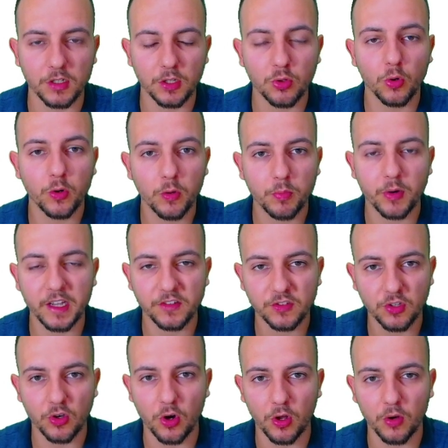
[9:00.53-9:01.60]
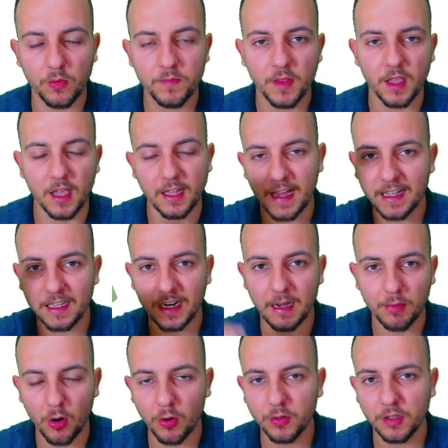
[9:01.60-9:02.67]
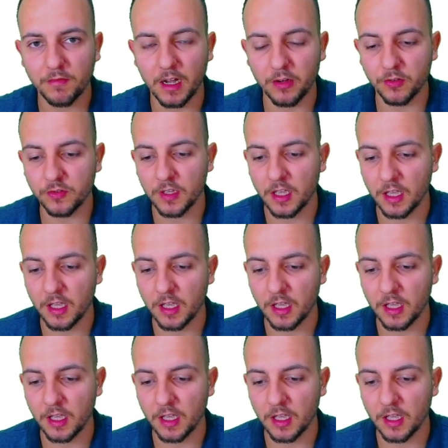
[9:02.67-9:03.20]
total price column and add up all the values,